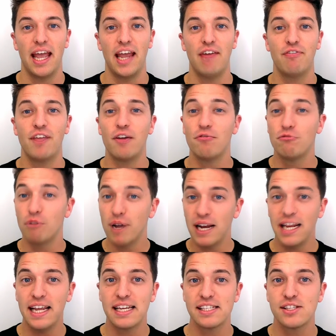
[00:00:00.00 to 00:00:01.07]
If there
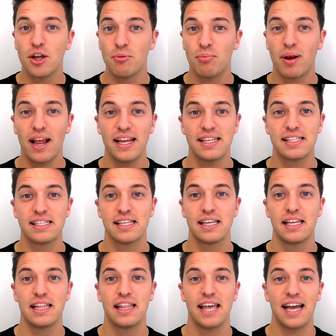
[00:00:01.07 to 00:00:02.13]
really is no place
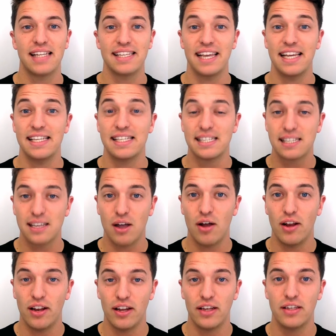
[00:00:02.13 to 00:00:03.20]
that is
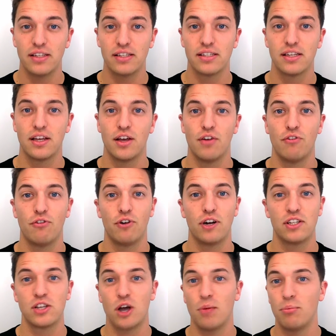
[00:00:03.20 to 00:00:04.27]
silent, for
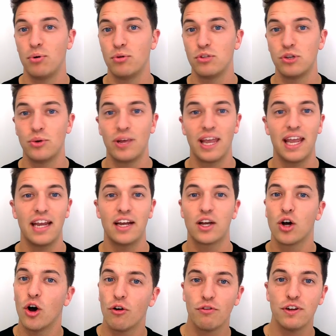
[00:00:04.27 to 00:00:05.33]
example doing it in a
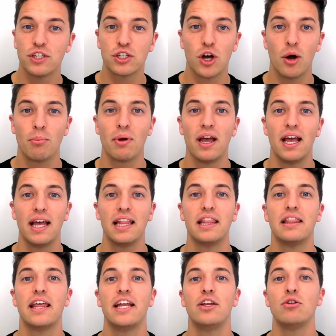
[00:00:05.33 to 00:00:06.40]
coffee shop,
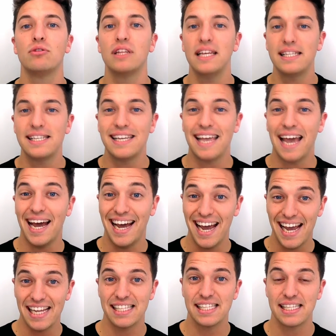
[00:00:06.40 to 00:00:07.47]
then you'll need to get a
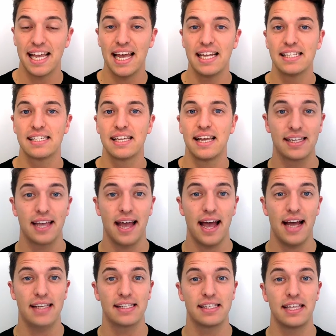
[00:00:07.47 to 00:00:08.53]
headset,
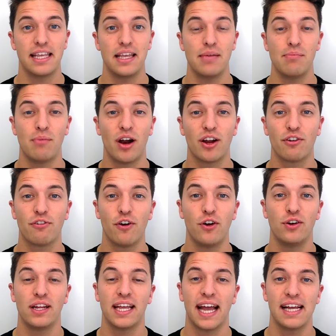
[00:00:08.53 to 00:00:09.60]
as the
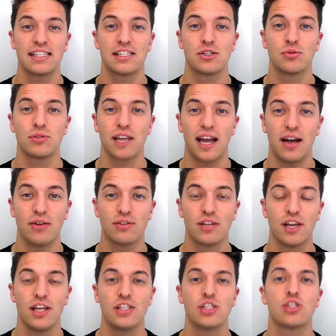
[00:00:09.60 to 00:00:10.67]
microphone cancelled out
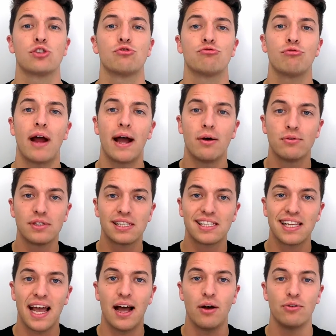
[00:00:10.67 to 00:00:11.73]
surround
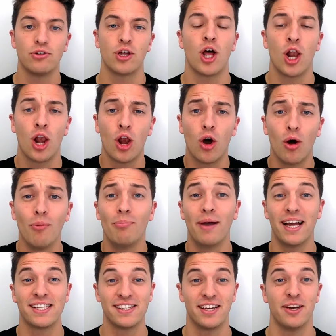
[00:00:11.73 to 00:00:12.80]
sound a lot
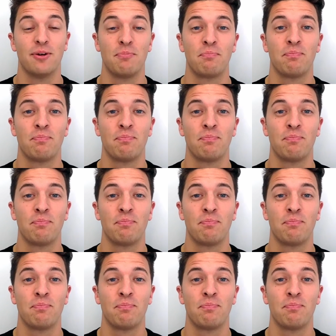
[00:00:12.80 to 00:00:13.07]
better.